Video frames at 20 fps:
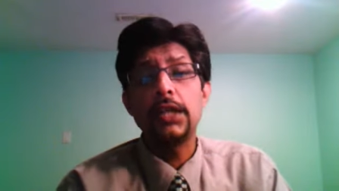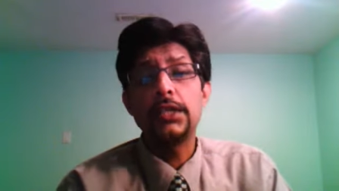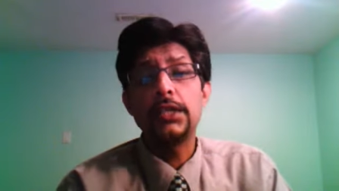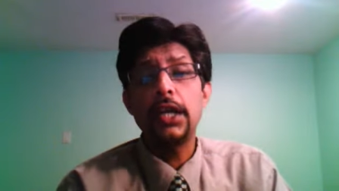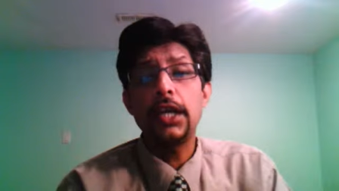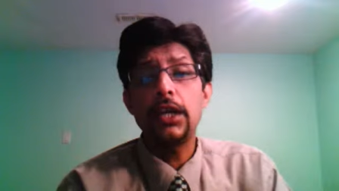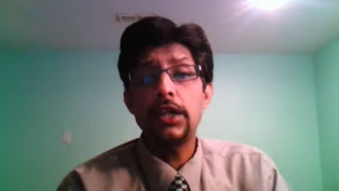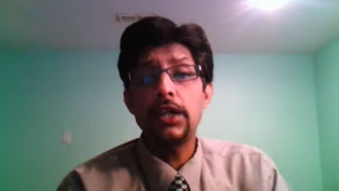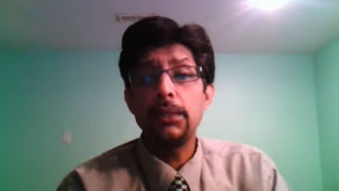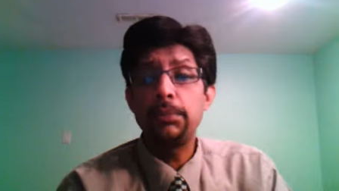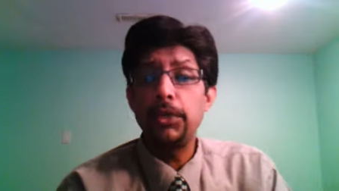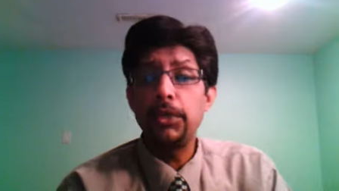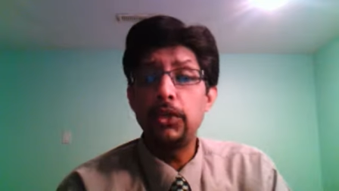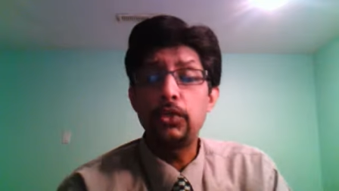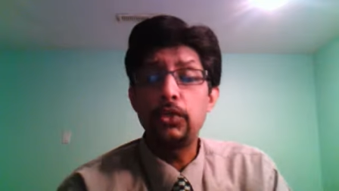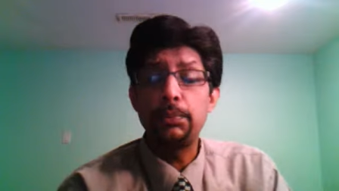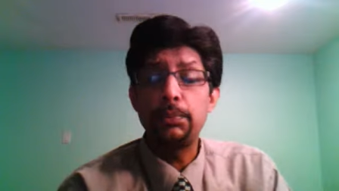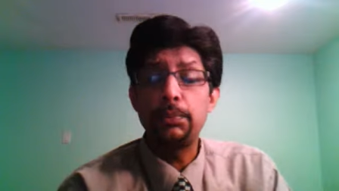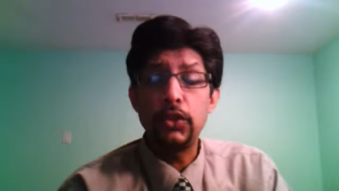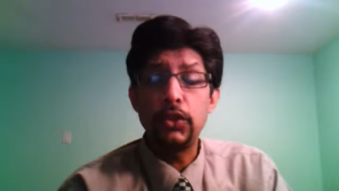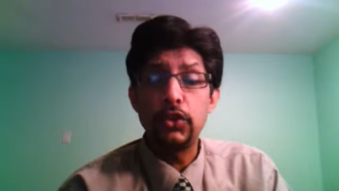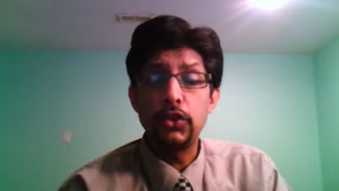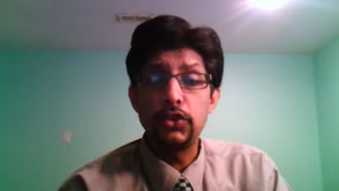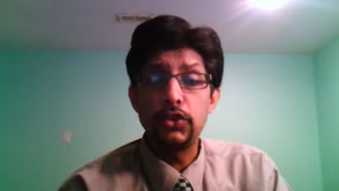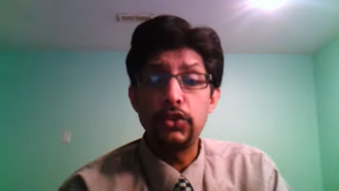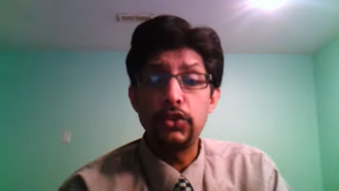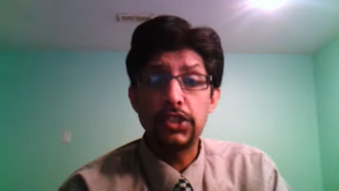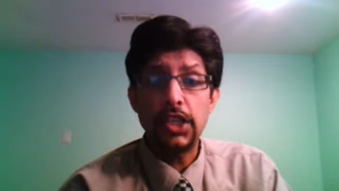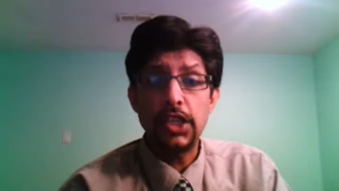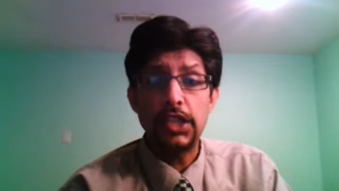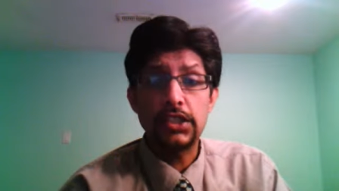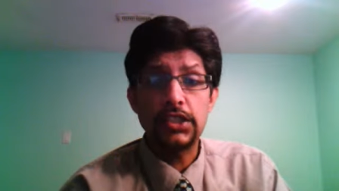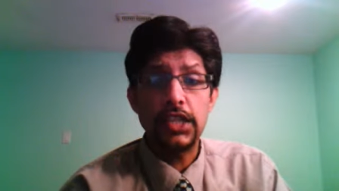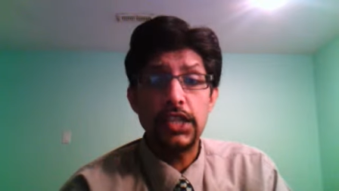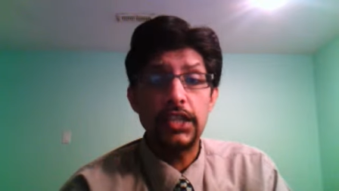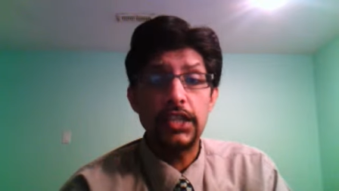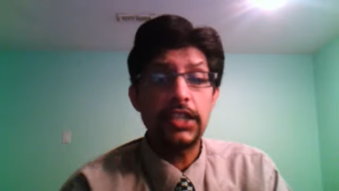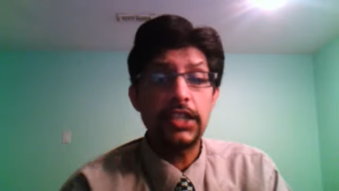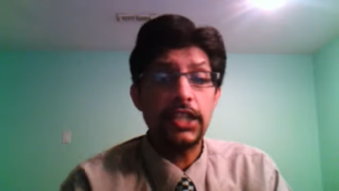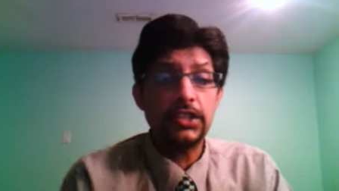they are able to produce results
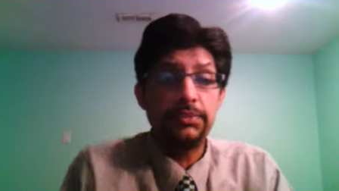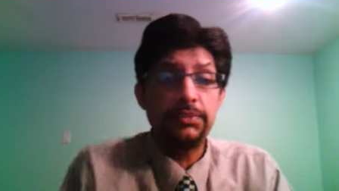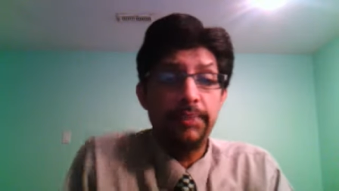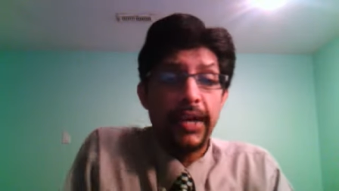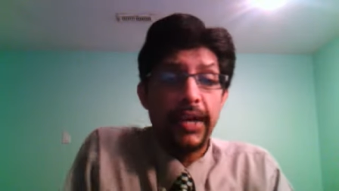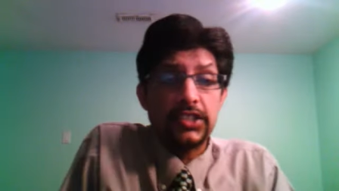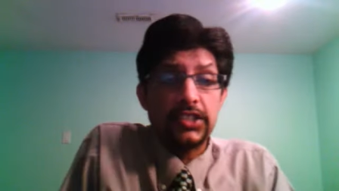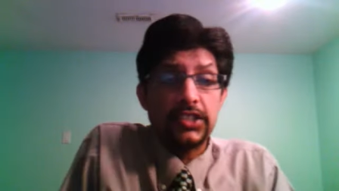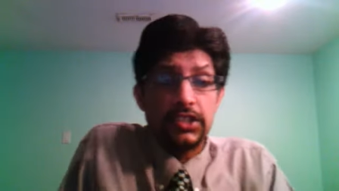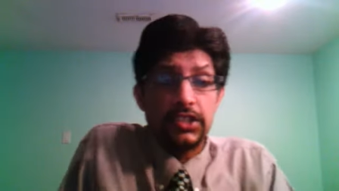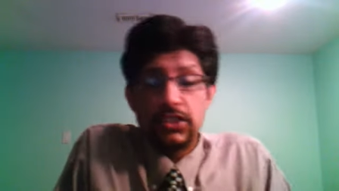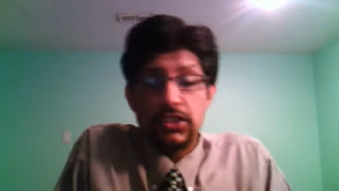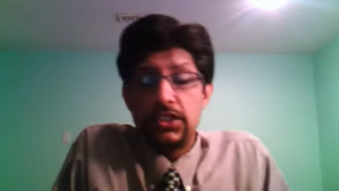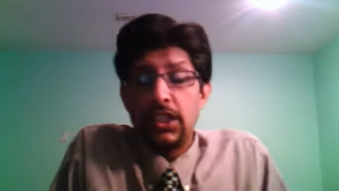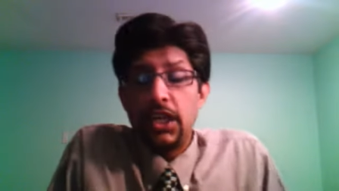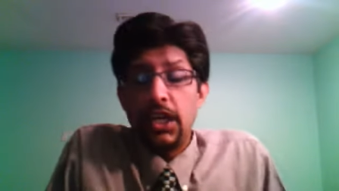and test matches